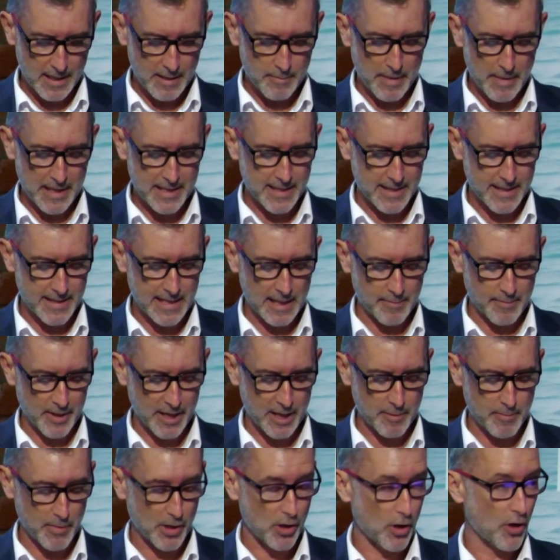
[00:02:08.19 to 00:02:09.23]
based in
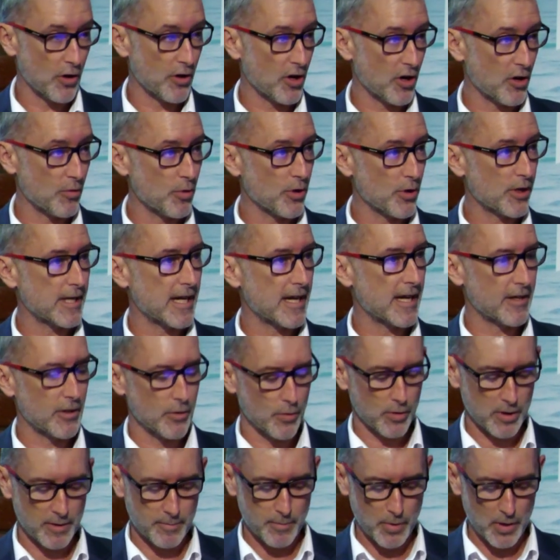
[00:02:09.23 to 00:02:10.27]
Tamaki Makaurau, working out of the
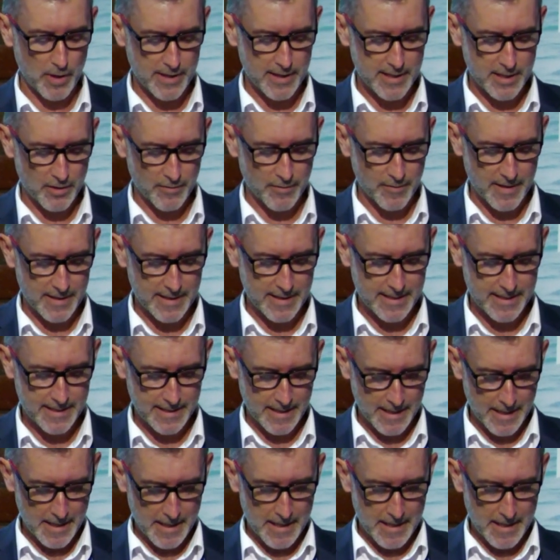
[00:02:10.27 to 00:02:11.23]
Auckland Policy Office,